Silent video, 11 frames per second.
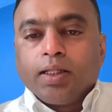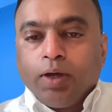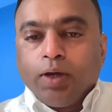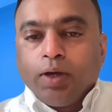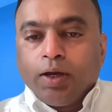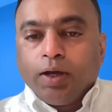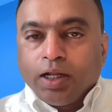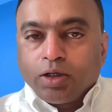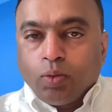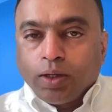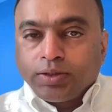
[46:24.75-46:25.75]
We have
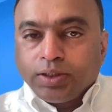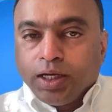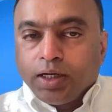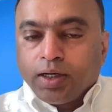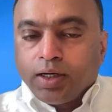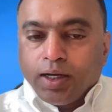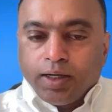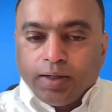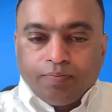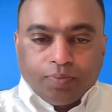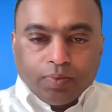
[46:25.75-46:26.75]
another question here.
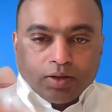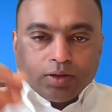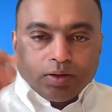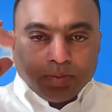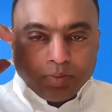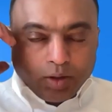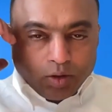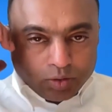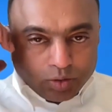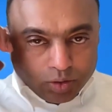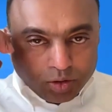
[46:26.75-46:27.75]

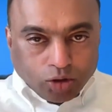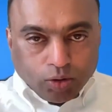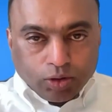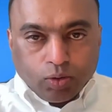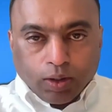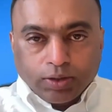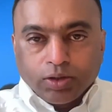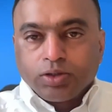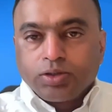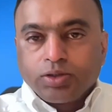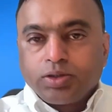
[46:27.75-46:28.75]
Joshua's question is,